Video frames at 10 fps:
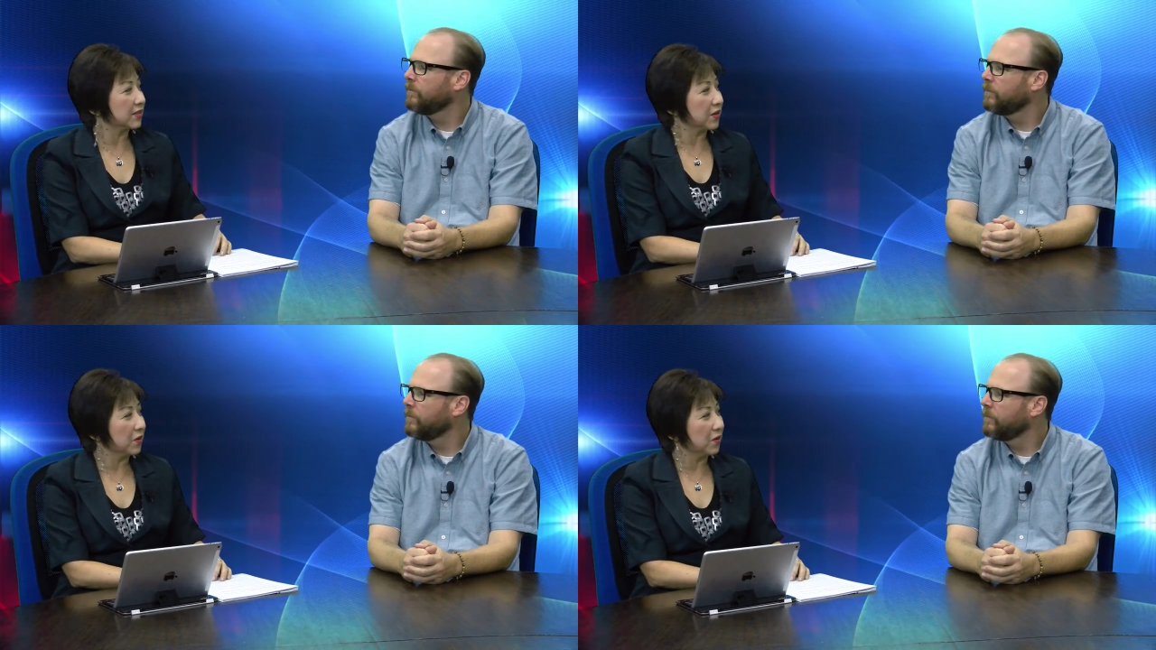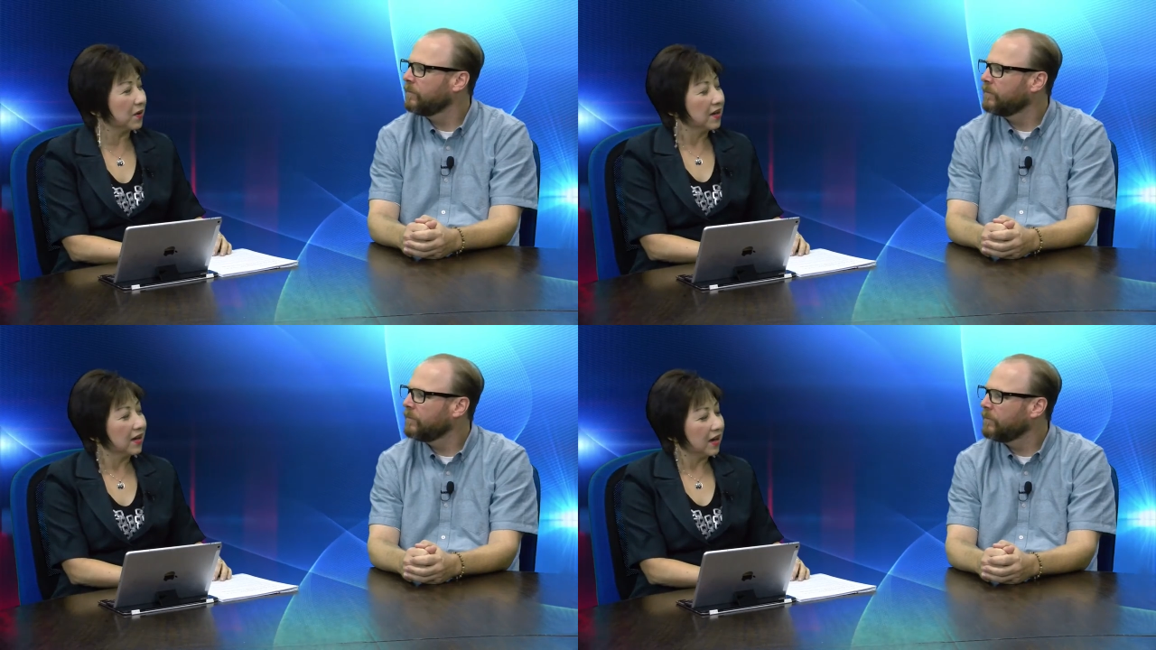Speaker 1: So,
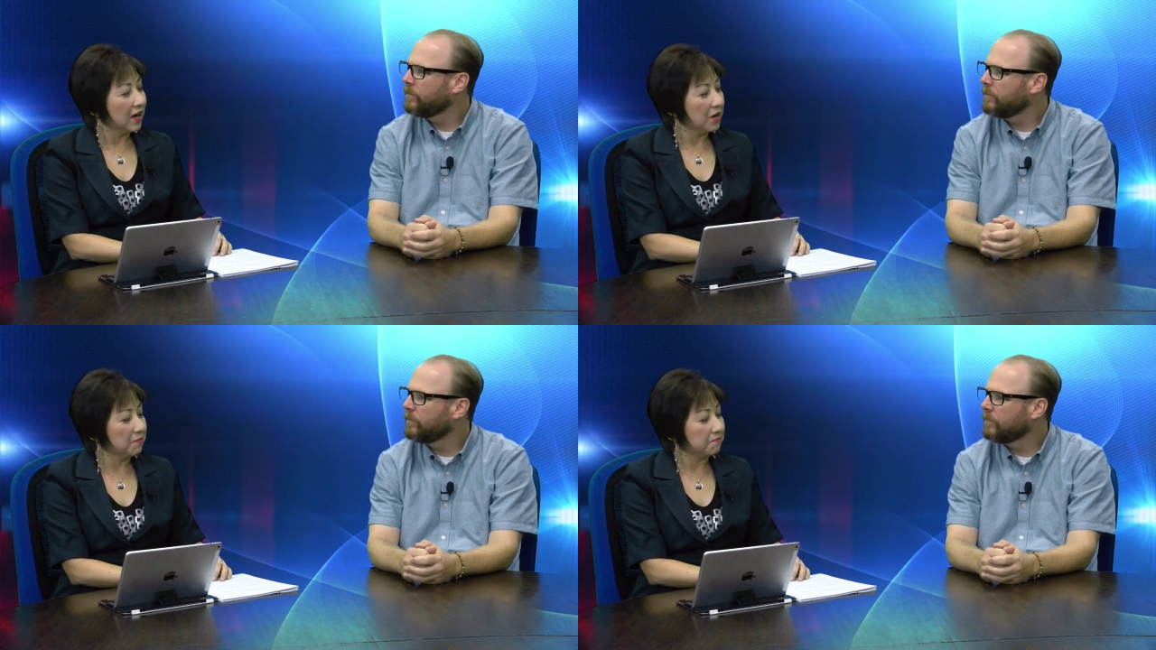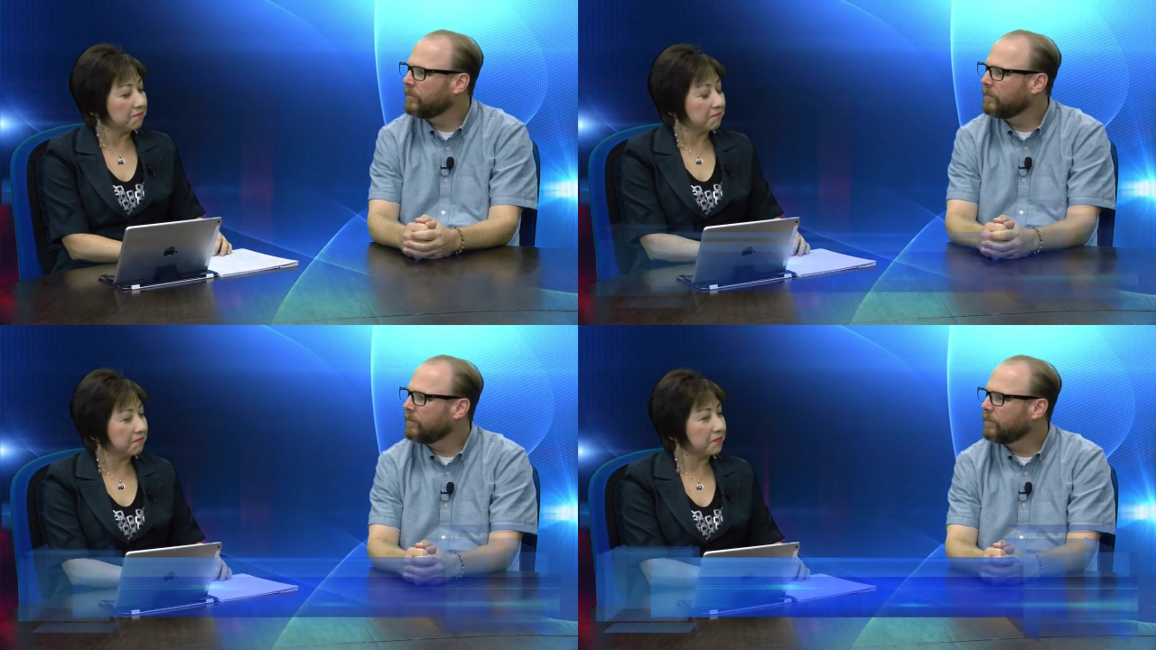um,
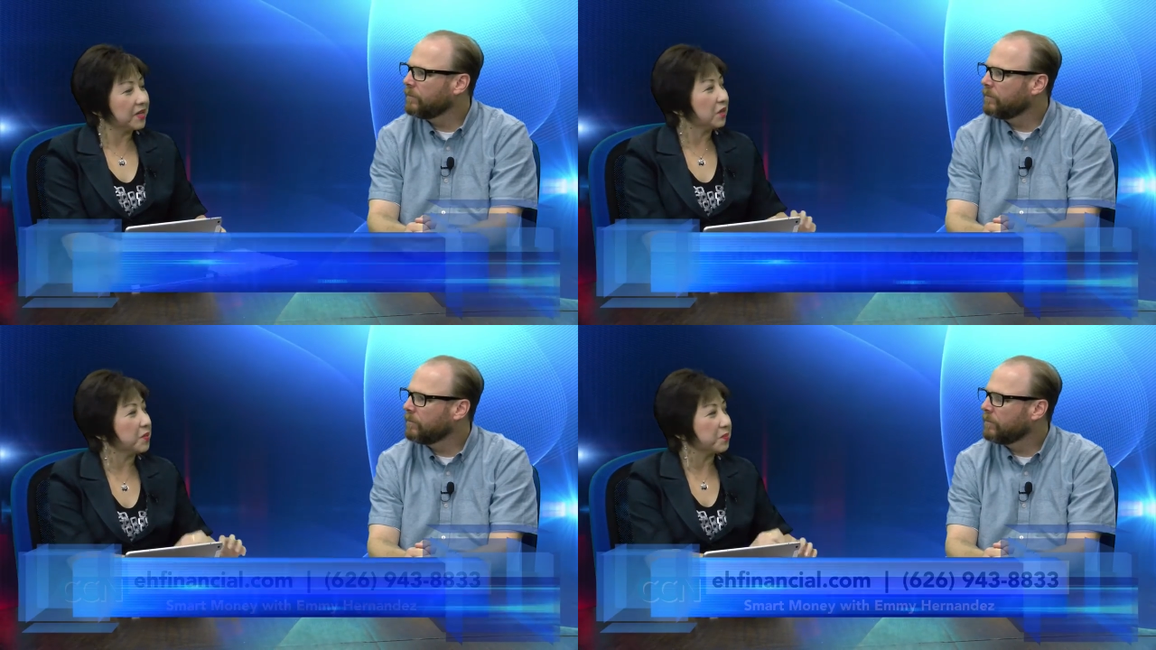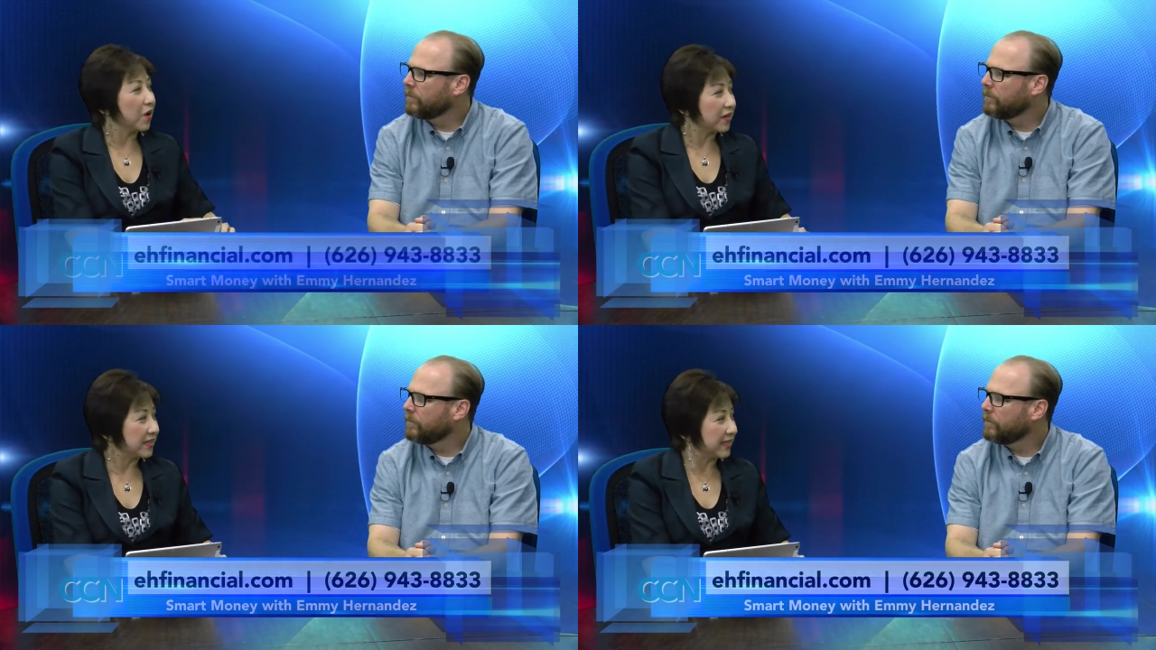be a little bit
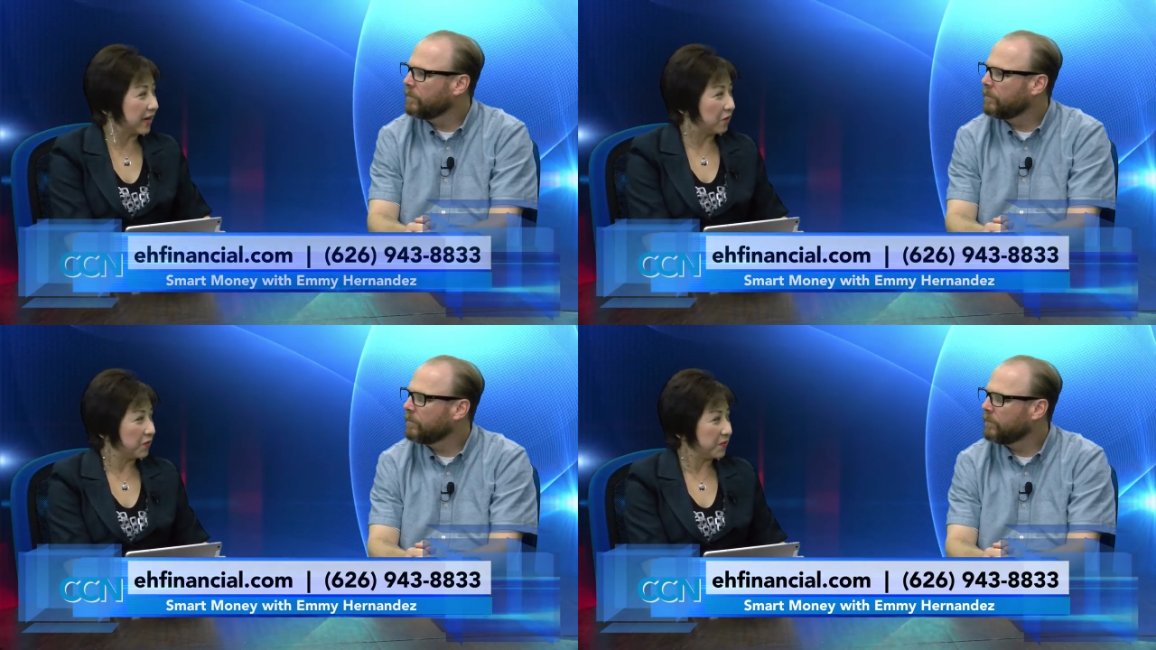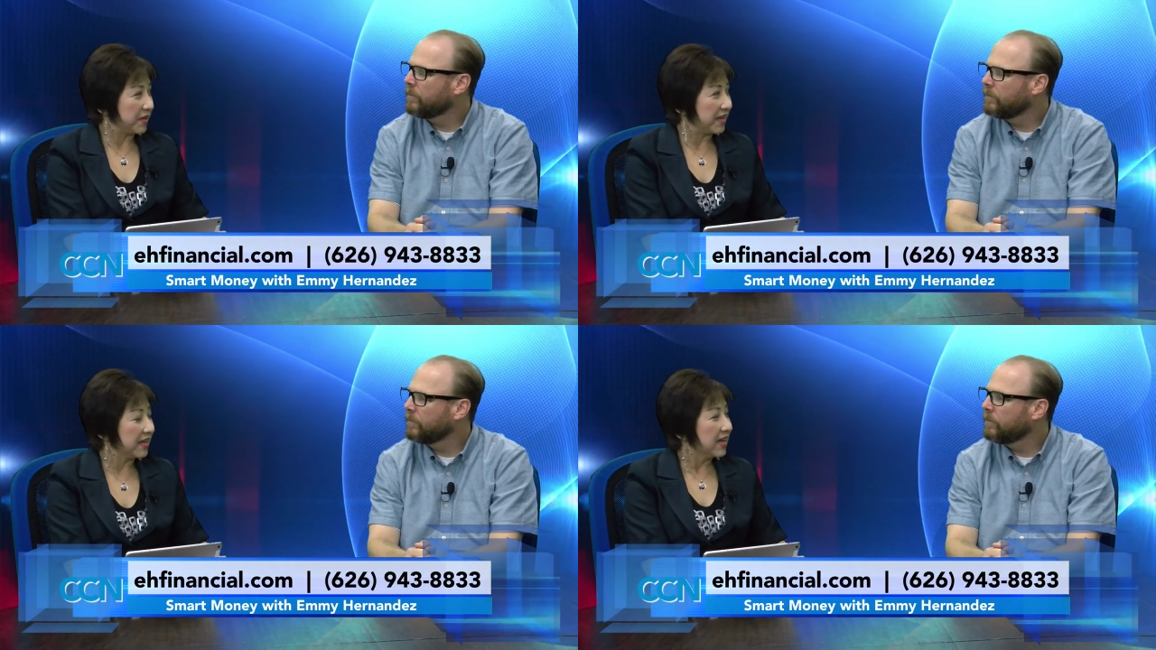more detail with mm-hmm.
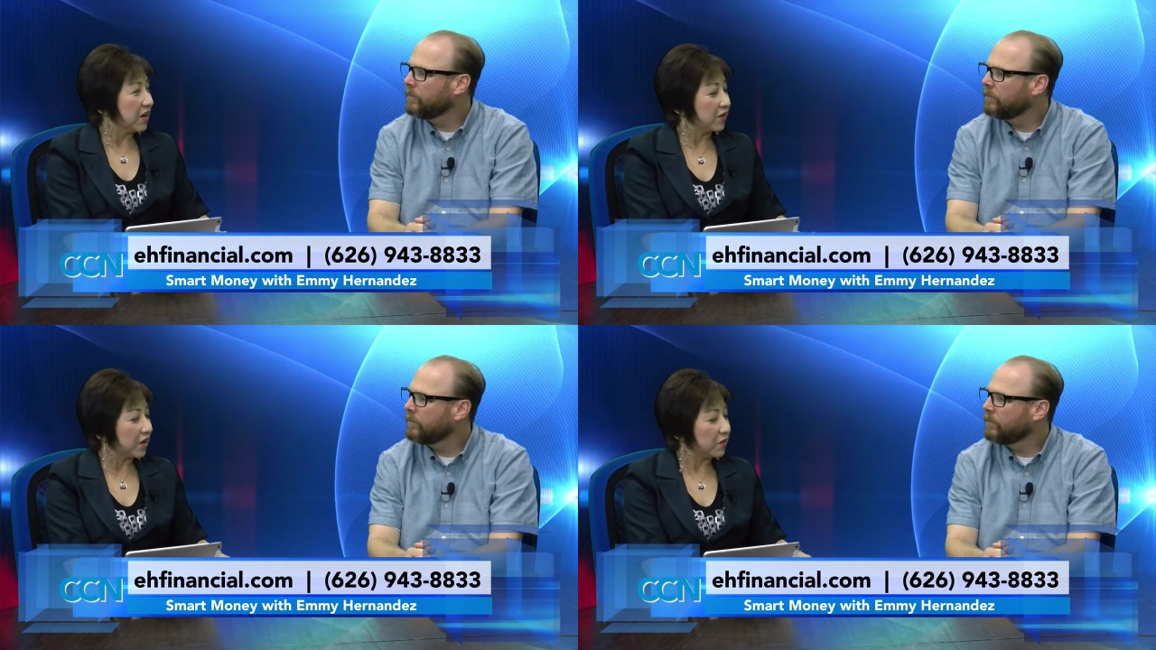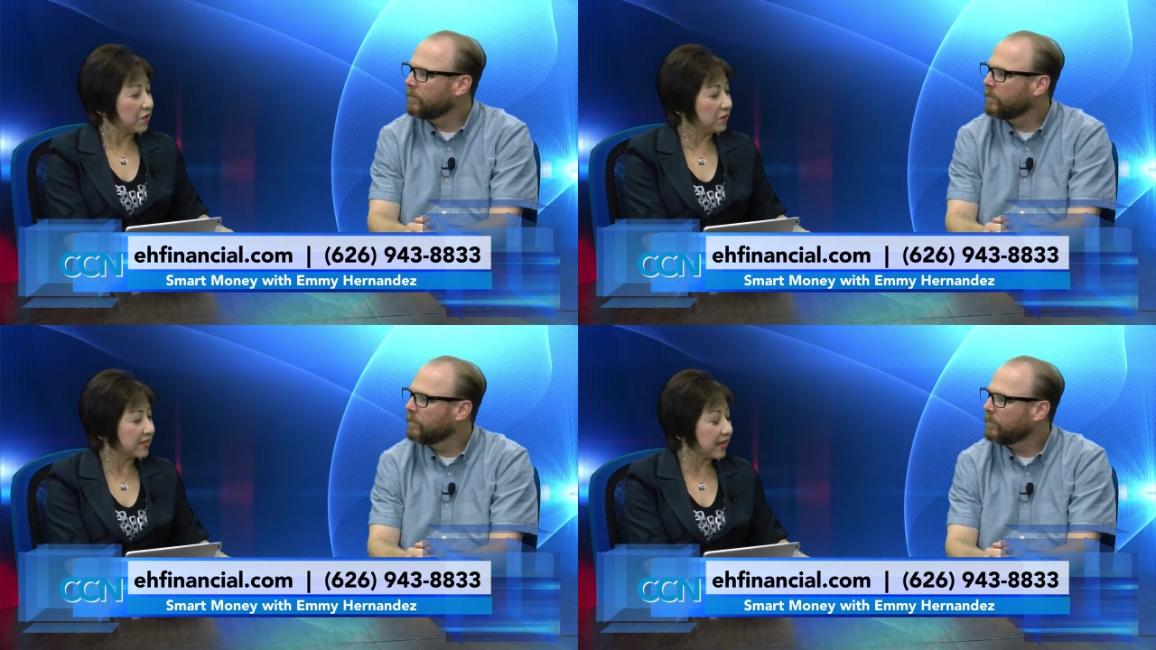me. Okay,
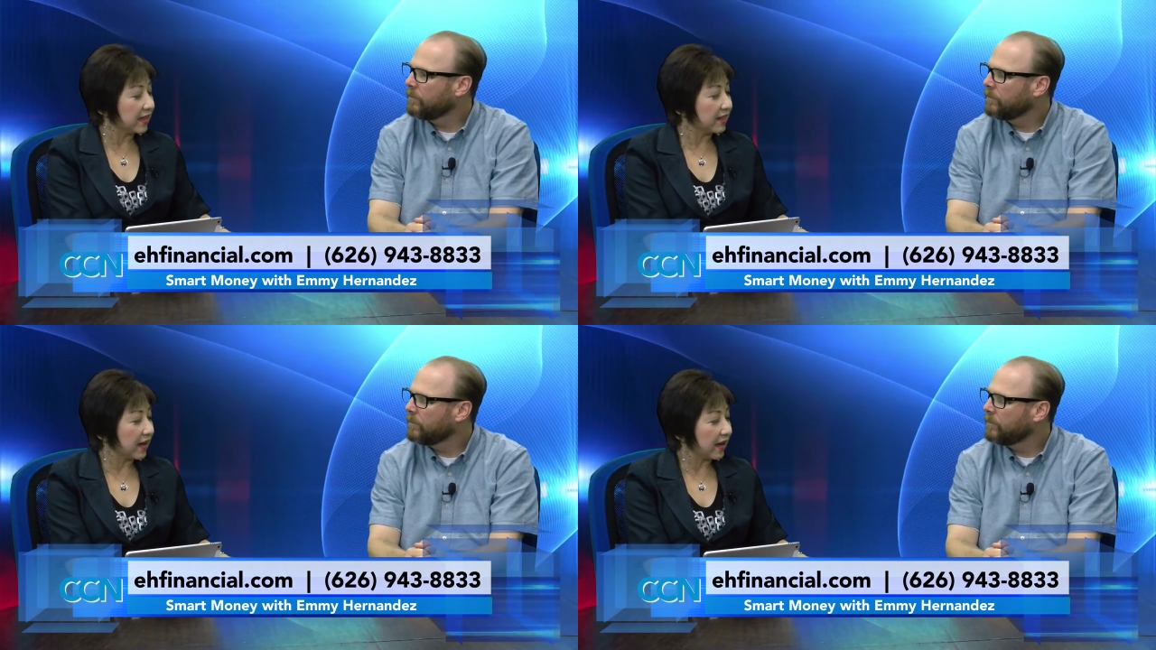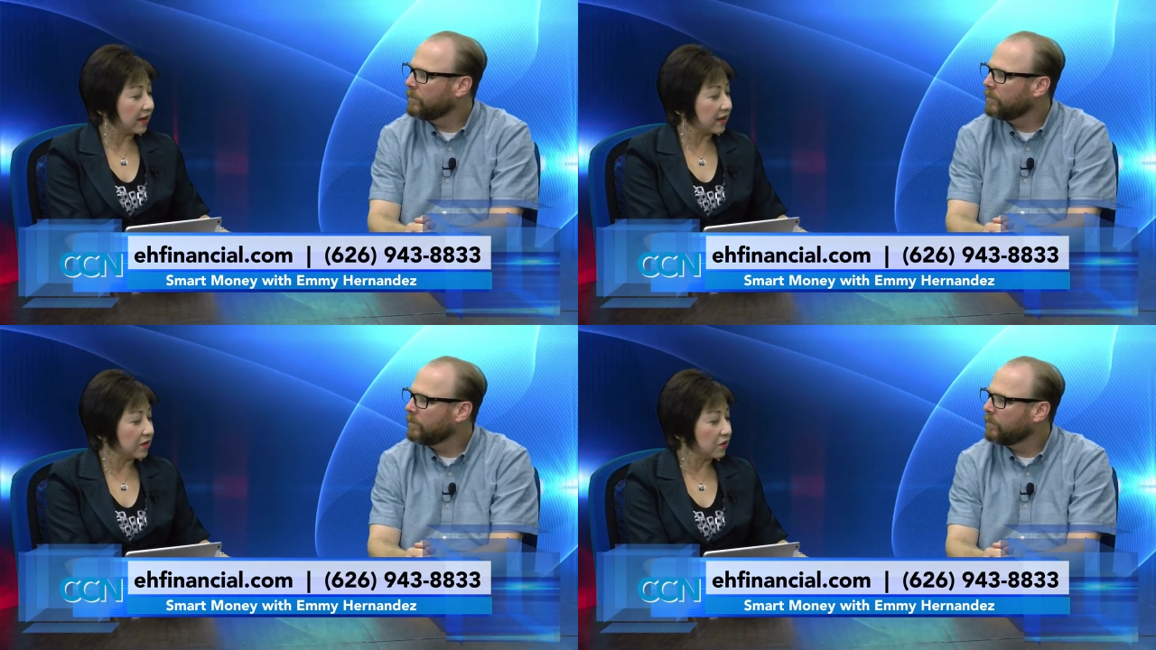when you said
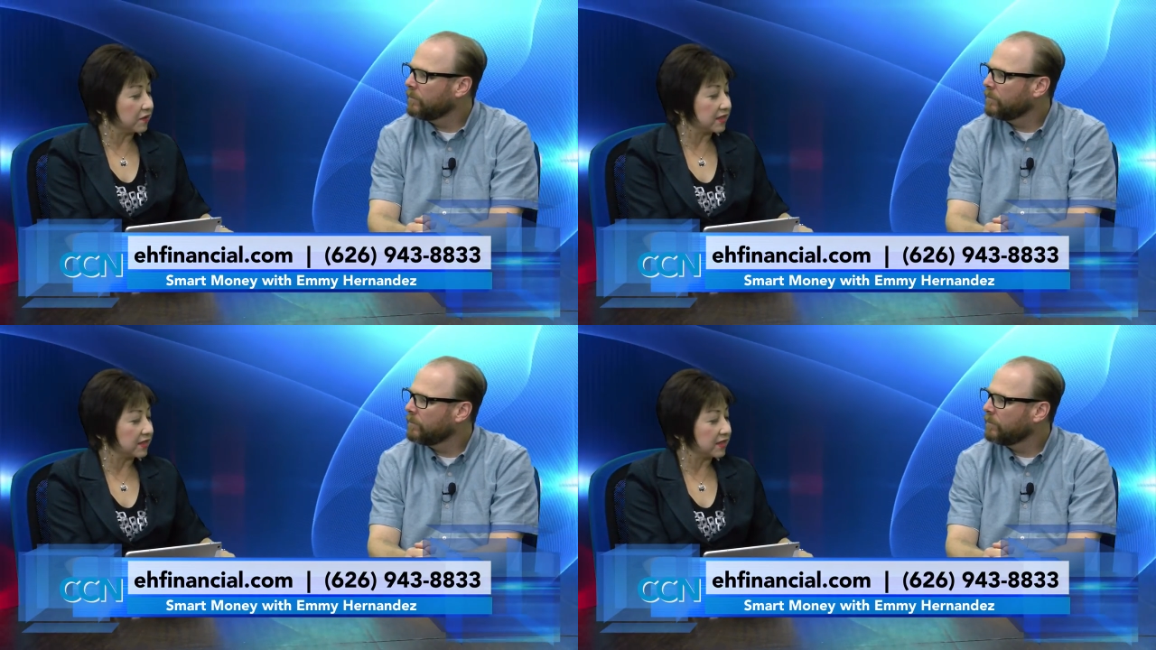that in your